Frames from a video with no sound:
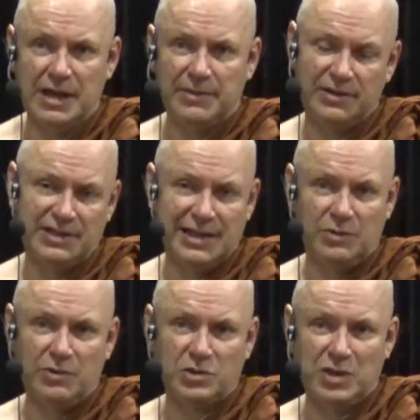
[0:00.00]
because they're
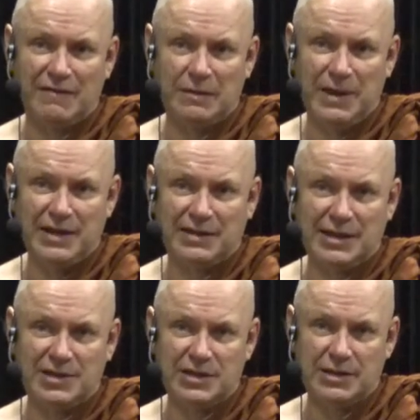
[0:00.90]
the ones who have the bad
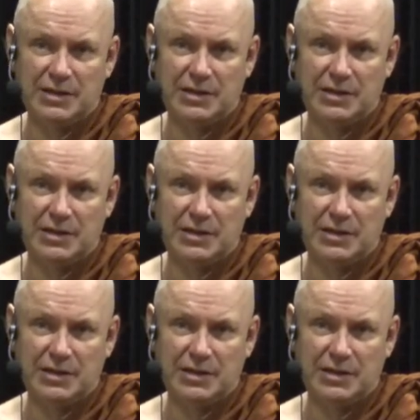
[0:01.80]
intention.